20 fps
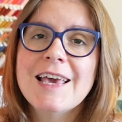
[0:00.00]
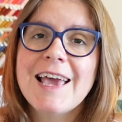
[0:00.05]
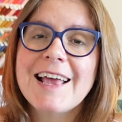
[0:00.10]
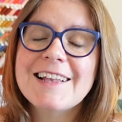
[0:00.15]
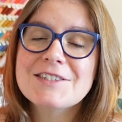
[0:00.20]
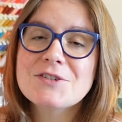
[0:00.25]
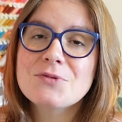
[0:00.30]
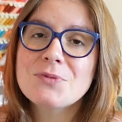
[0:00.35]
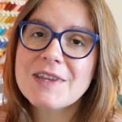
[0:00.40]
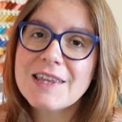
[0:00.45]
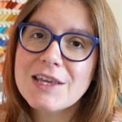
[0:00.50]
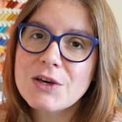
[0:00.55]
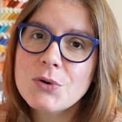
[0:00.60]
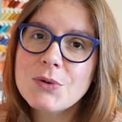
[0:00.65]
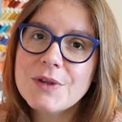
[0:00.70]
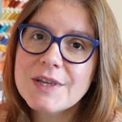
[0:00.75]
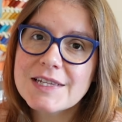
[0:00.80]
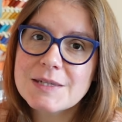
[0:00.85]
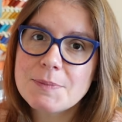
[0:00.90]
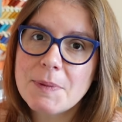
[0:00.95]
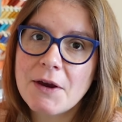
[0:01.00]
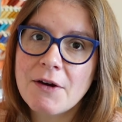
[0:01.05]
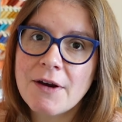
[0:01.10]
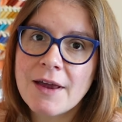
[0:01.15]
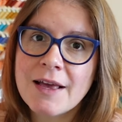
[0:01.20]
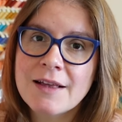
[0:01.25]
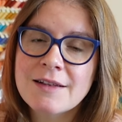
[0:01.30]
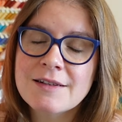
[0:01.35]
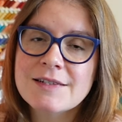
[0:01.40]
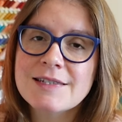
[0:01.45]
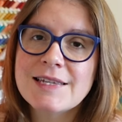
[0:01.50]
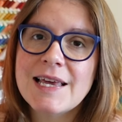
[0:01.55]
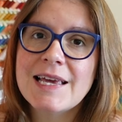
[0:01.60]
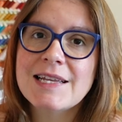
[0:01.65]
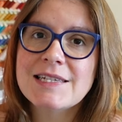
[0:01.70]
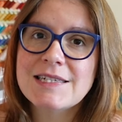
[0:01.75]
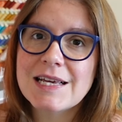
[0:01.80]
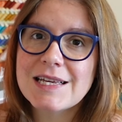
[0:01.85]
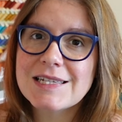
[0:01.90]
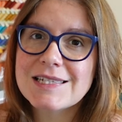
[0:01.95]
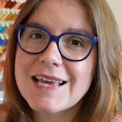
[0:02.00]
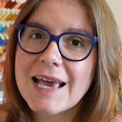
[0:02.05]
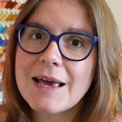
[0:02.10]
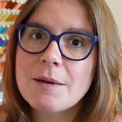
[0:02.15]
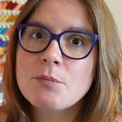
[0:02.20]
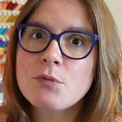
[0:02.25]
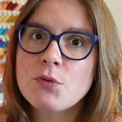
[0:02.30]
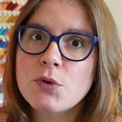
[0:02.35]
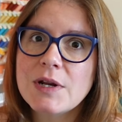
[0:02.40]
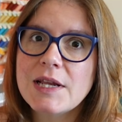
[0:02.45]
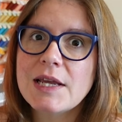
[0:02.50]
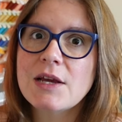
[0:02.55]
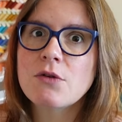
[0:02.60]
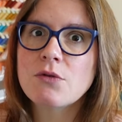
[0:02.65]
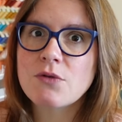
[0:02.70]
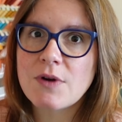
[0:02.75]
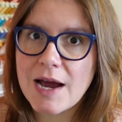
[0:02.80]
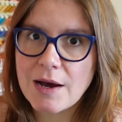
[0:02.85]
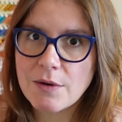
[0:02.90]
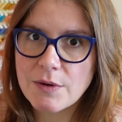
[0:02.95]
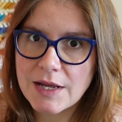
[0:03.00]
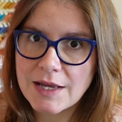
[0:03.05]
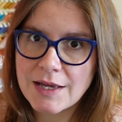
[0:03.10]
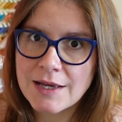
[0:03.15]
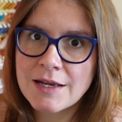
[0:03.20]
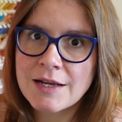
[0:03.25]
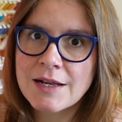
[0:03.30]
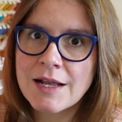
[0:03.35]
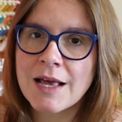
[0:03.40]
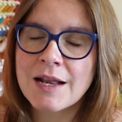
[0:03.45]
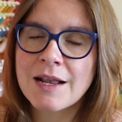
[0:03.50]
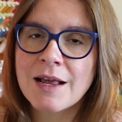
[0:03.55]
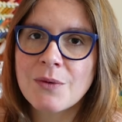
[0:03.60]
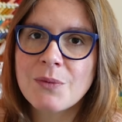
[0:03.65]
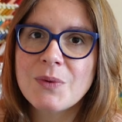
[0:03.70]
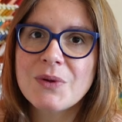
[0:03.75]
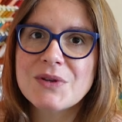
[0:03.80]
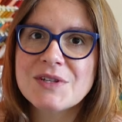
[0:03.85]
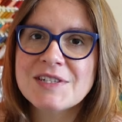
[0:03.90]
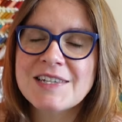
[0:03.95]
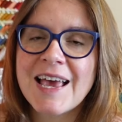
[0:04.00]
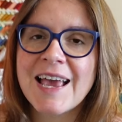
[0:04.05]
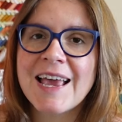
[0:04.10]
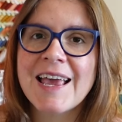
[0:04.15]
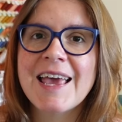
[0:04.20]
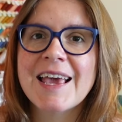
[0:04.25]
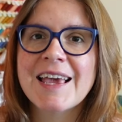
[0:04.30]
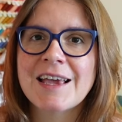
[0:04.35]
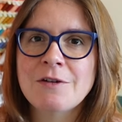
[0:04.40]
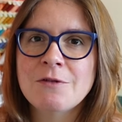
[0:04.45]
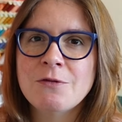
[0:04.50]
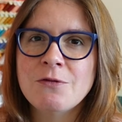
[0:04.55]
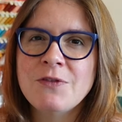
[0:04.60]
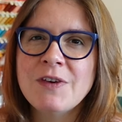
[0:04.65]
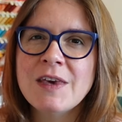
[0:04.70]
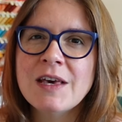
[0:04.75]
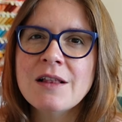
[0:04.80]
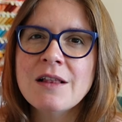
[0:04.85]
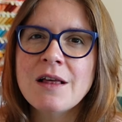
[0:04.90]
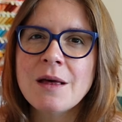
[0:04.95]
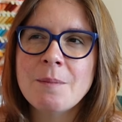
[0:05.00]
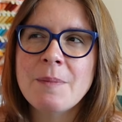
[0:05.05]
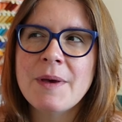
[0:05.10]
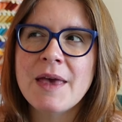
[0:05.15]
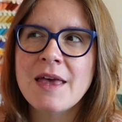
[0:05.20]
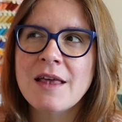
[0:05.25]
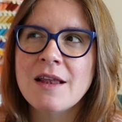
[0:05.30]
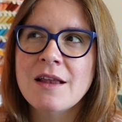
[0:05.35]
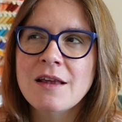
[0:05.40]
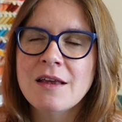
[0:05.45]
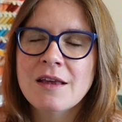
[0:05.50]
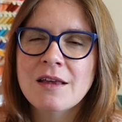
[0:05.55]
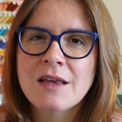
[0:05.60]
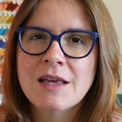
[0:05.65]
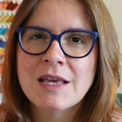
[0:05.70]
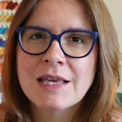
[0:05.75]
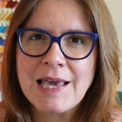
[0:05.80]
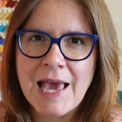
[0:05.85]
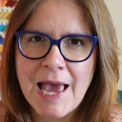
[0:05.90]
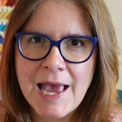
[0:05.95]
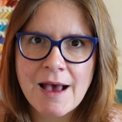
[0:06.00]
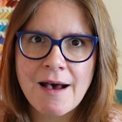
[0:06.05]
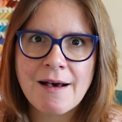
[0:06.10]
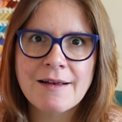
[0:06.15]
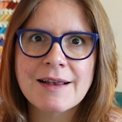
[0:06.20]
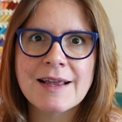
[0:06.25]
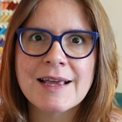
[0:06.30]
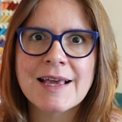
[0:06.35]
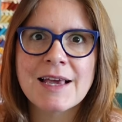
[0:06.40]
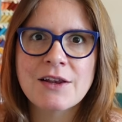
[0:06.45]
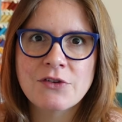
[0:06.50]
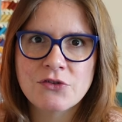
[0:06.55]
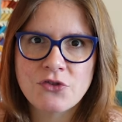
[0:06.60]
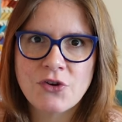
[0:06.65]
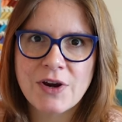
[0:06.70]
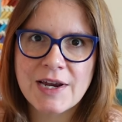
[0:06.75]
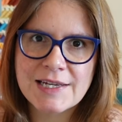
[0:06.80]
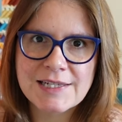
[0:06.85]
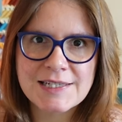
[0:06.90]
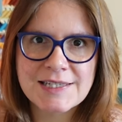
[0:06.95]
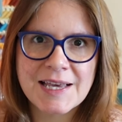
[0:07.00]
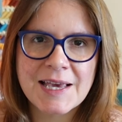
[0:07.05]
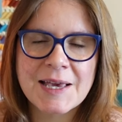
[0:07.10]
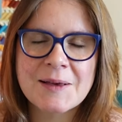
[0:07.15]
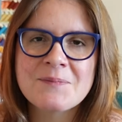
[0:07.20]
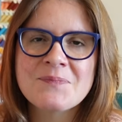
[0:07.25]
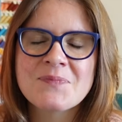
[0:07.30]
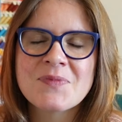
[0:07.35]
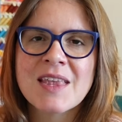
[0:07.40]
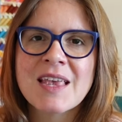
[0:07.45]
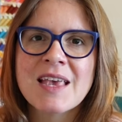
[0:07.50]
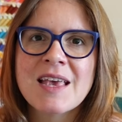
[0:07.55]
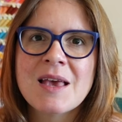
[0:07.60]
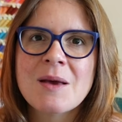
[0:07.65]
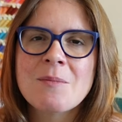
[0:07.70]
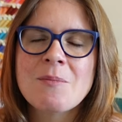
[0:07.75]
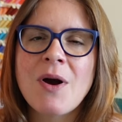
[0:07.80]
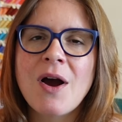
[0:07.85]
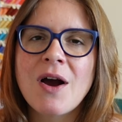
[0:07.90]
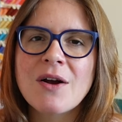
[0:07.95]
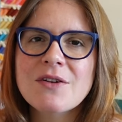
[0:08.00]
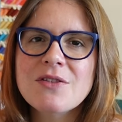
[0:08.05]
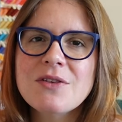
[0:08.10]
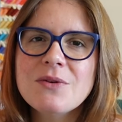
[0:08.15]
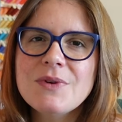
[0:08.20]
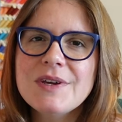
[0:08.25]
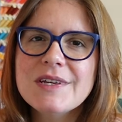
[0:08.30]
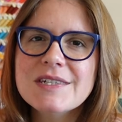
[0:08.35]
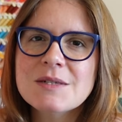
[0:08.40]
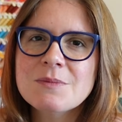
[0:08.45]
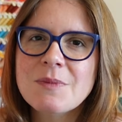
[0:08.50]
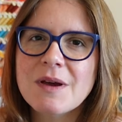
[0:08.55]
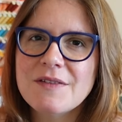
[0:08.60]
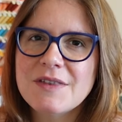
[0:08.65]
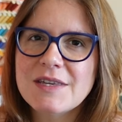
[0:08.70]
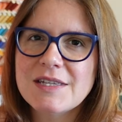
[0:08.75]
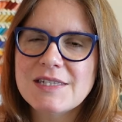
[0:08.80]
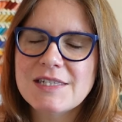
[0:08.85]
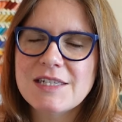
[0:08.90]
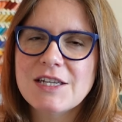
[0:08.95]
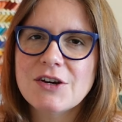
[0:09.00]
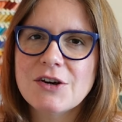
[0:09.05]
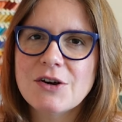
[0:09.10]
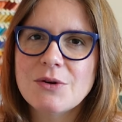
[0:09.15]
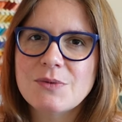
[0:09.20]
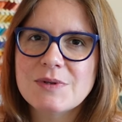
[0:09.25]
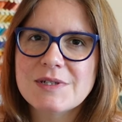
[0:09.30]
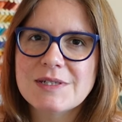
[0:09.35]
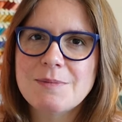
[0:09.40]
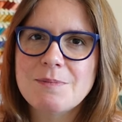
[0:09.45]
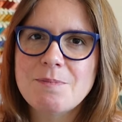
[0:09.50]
It's a really cool experience. It does get pretty crowded and I will say it can feel a bit chaotic and crazy. Part of the reason why this year was